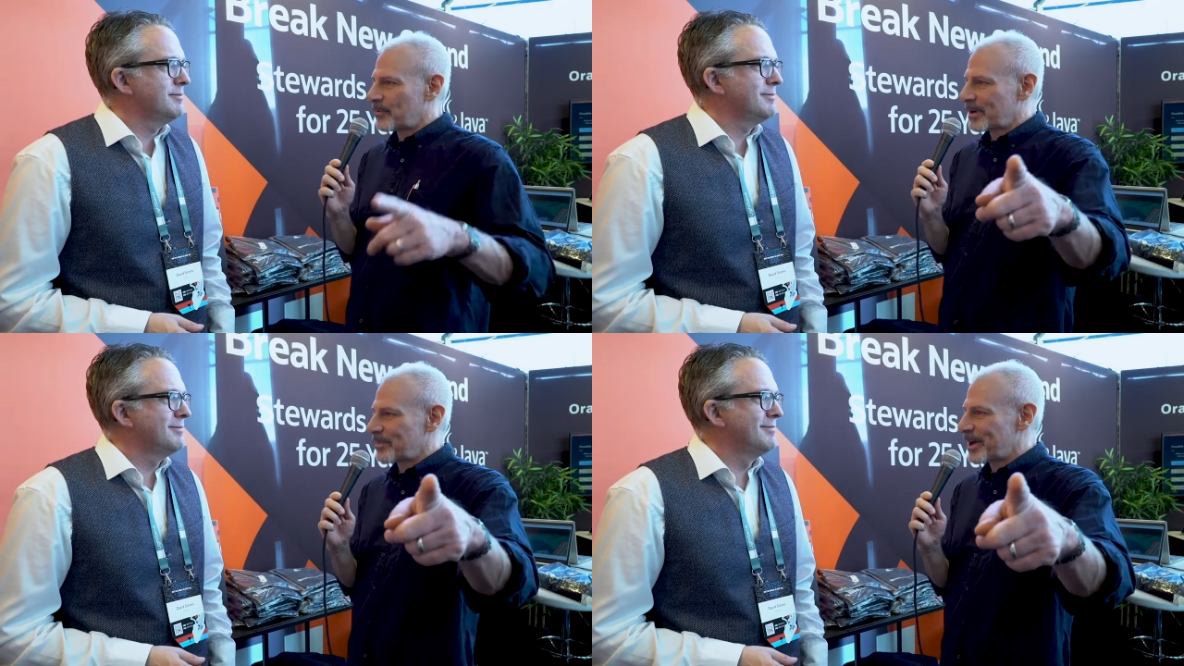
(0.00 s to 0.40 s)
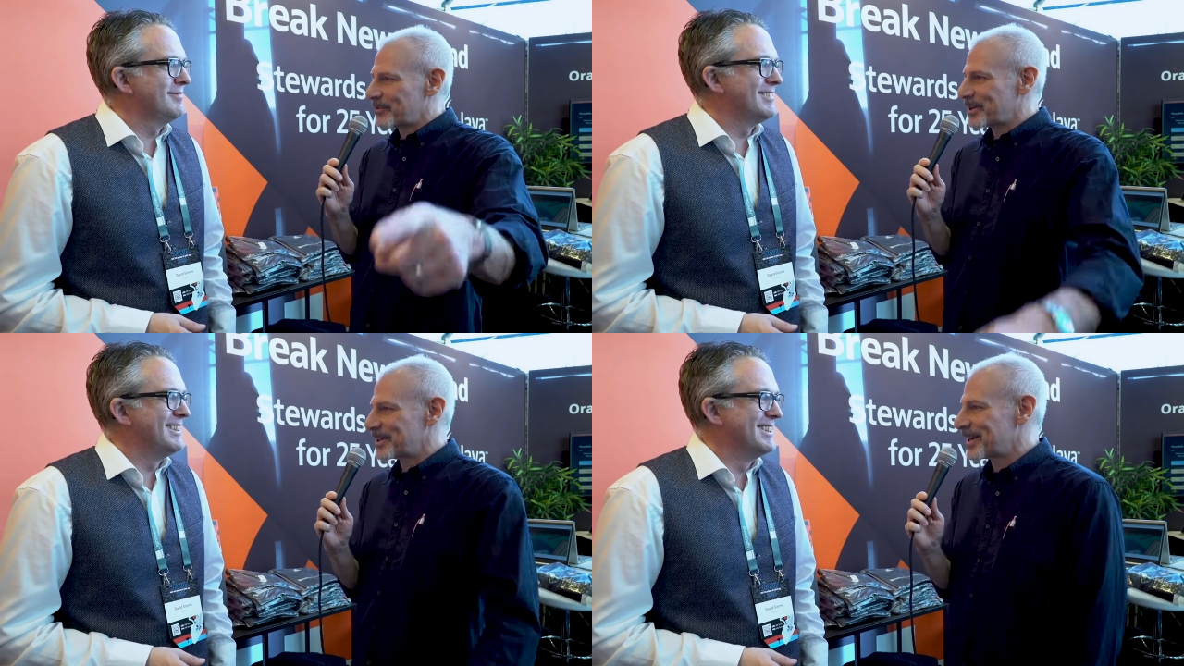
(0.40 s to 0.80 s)
Speaker 1: my
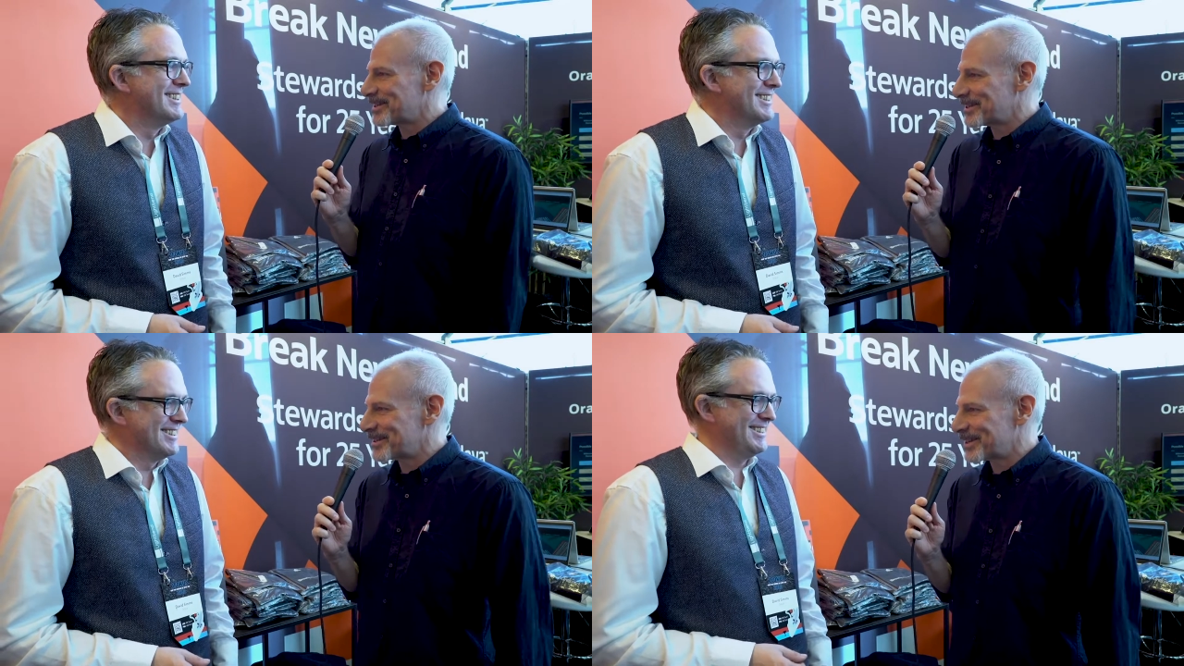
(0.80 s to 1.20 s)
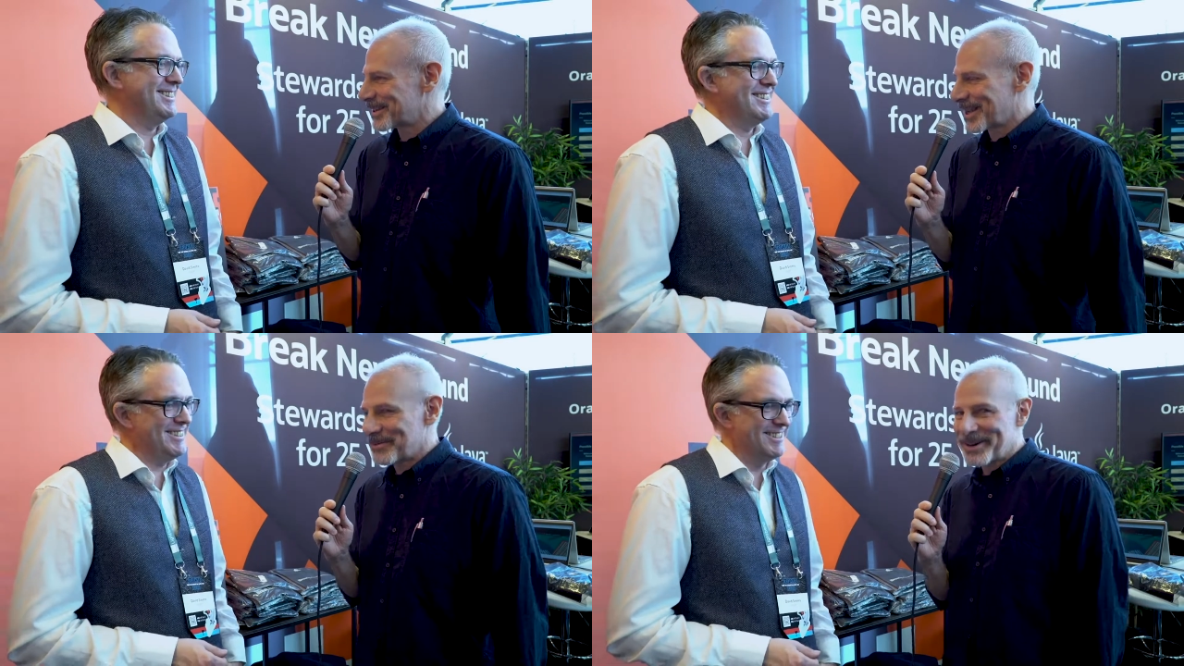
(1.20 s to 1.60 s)
battery dies on the
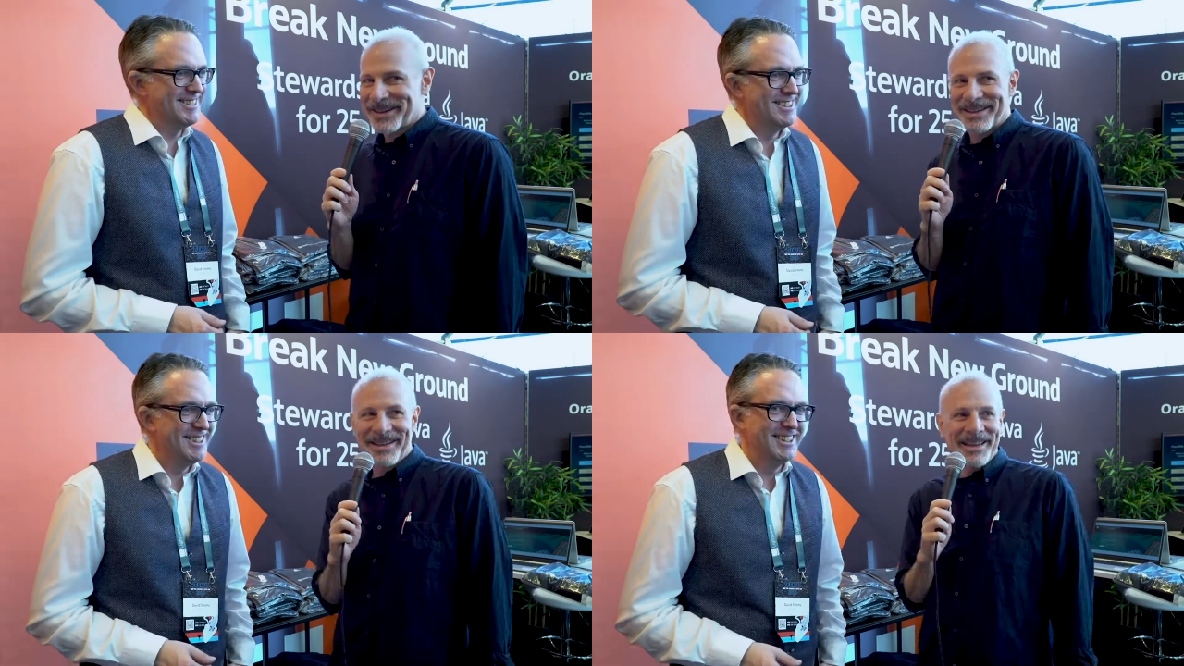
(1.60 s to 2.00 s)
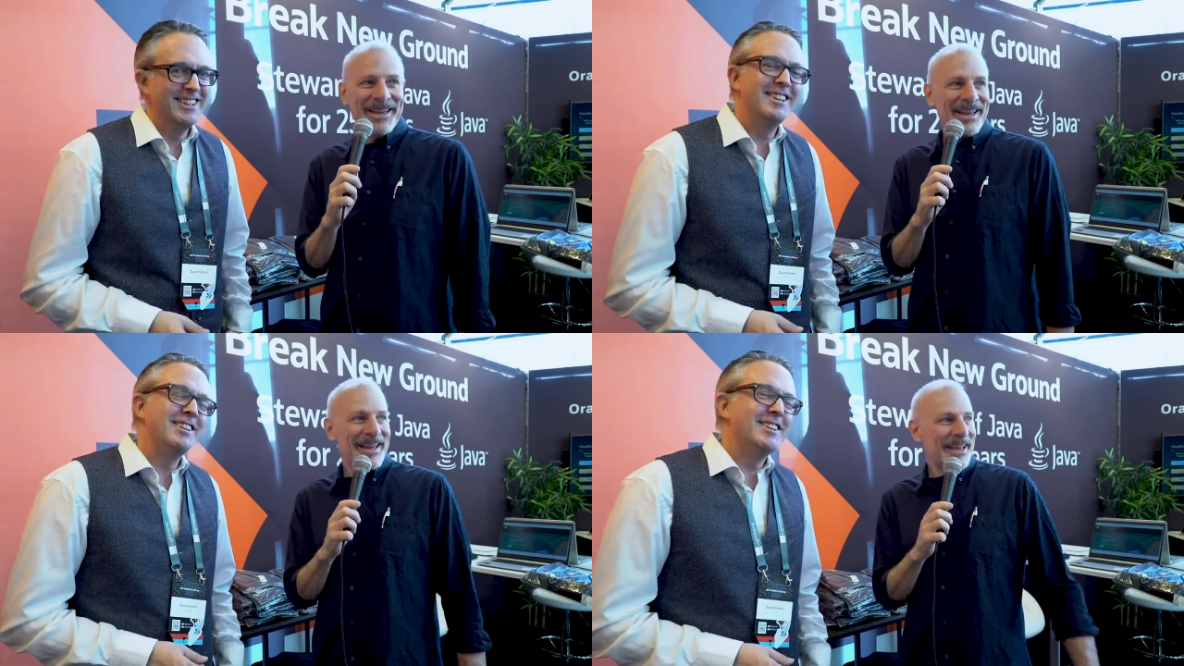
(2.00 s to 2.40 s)
camera,
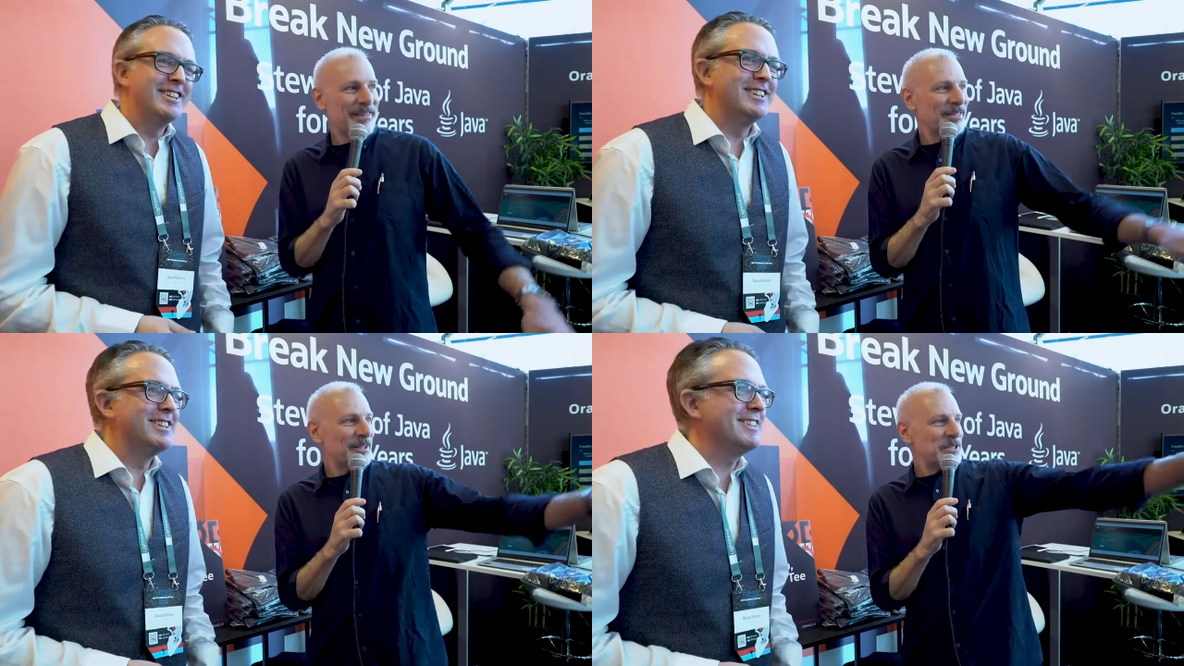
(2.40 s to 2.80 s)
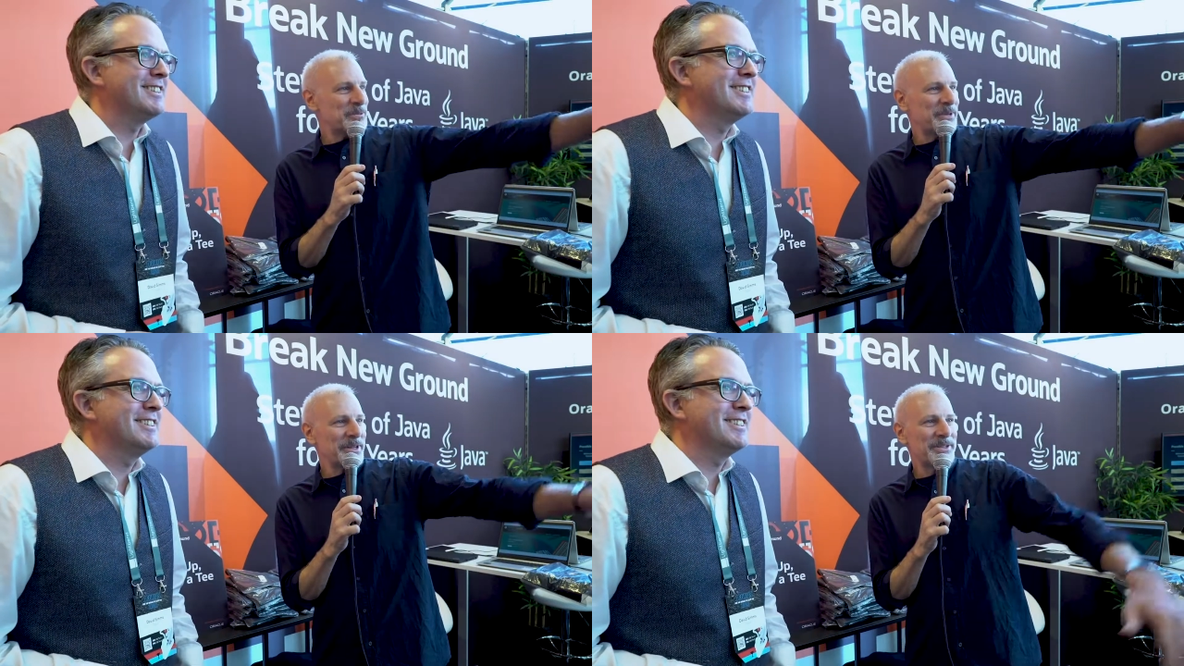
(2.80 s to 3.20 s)
and lunch
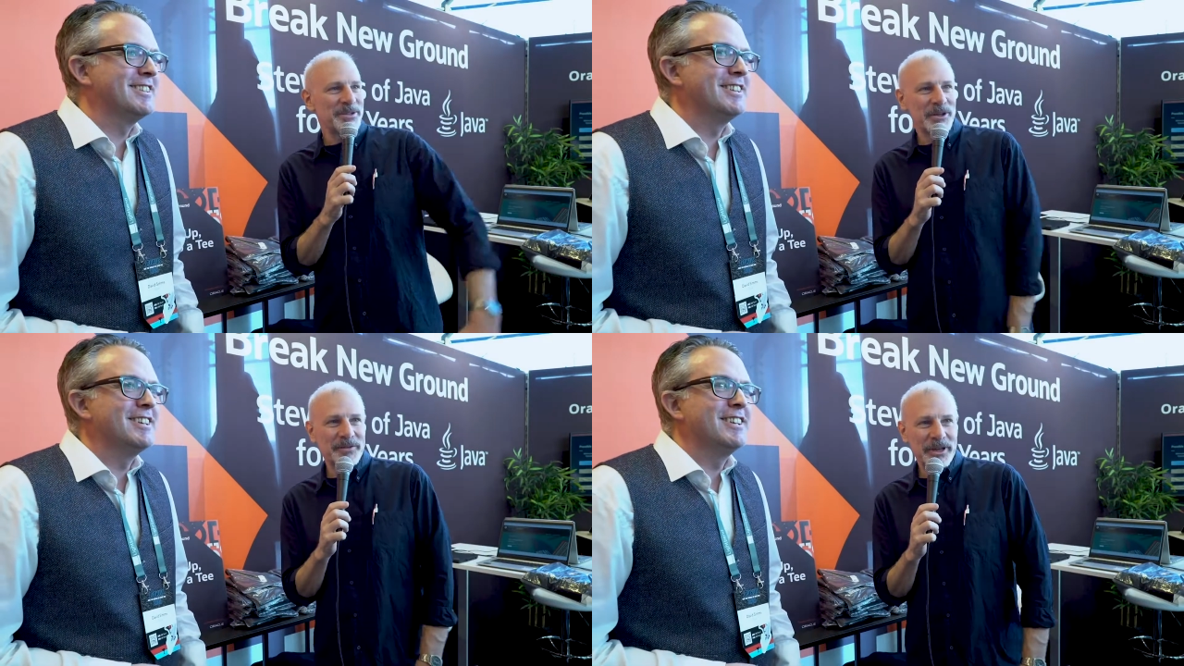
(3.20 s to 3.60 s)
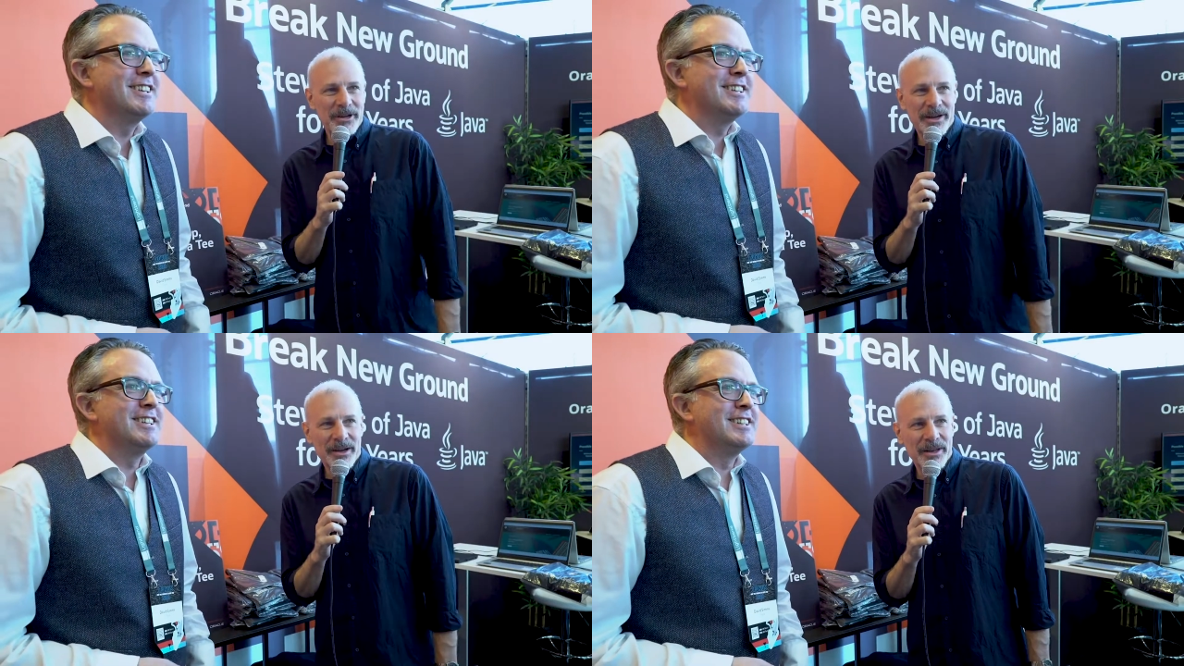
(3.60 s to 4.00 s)
is being served
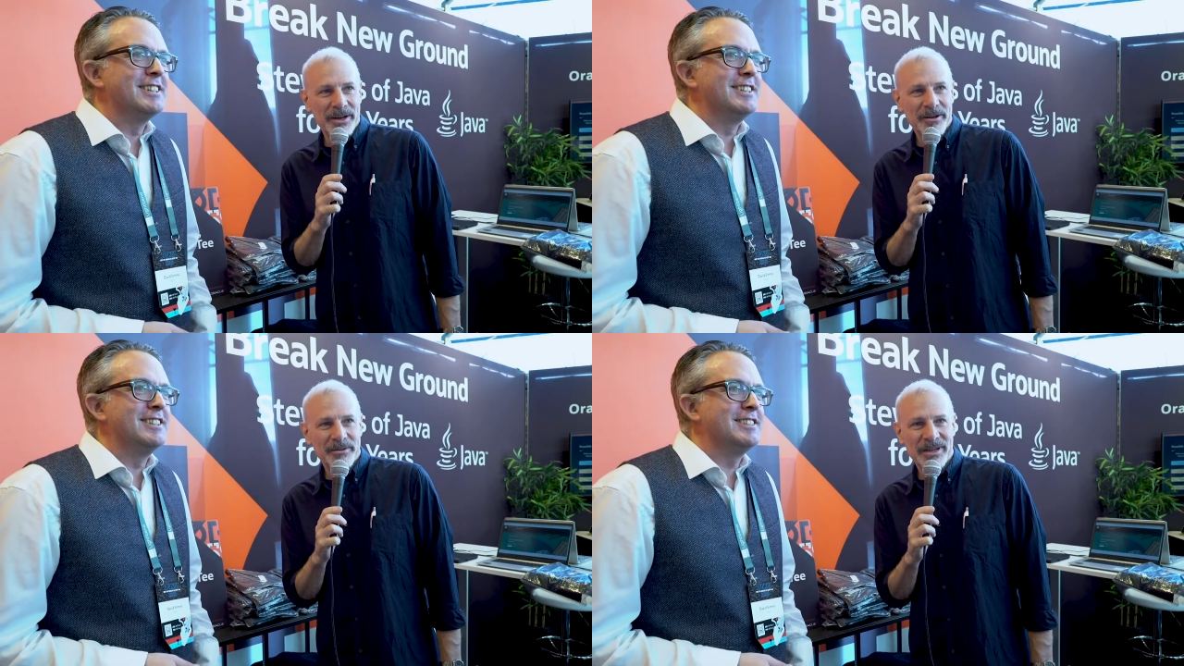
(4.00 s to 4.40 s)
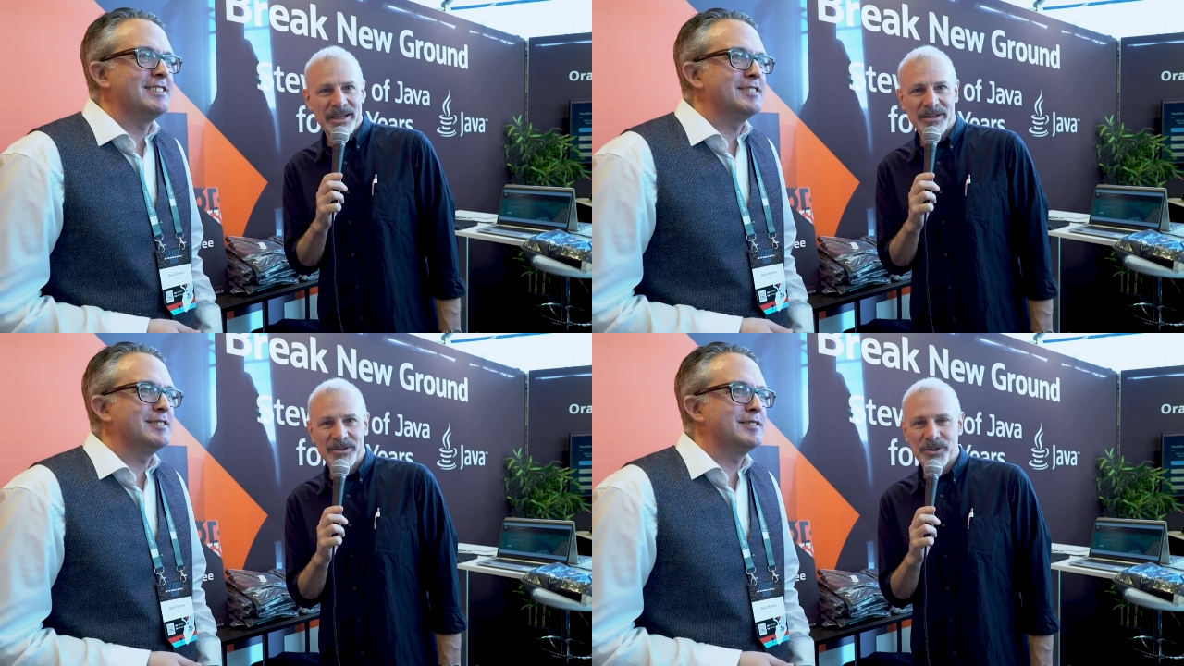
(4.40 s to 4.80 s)
here out here
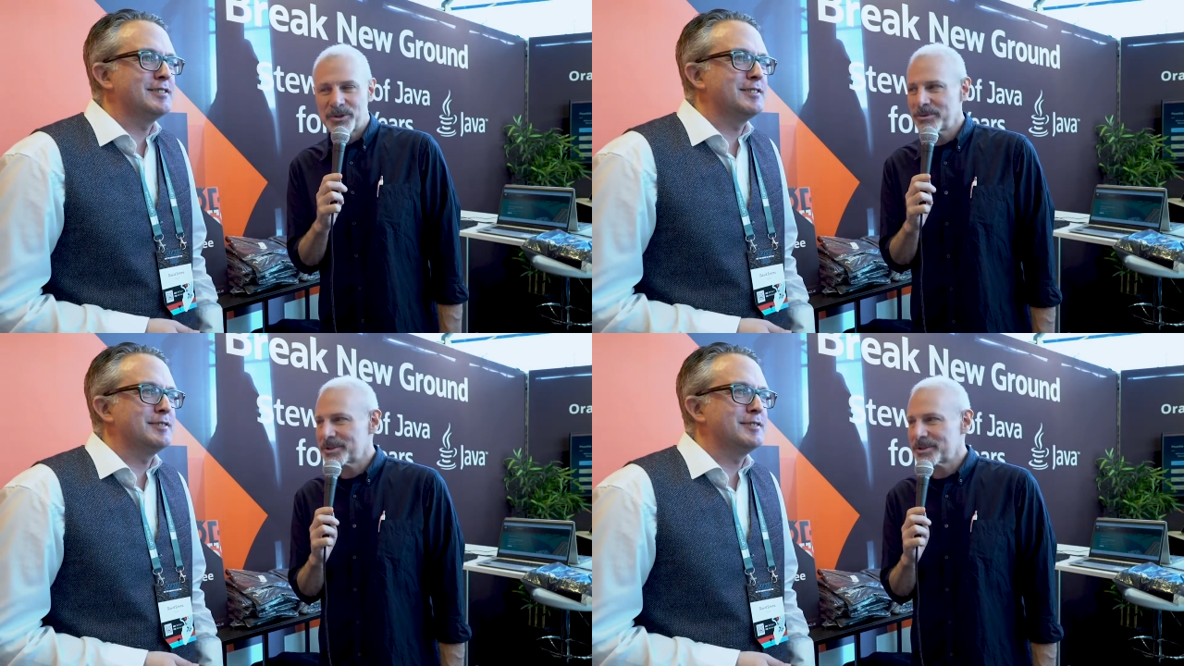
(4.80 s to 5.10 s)
uh, soon.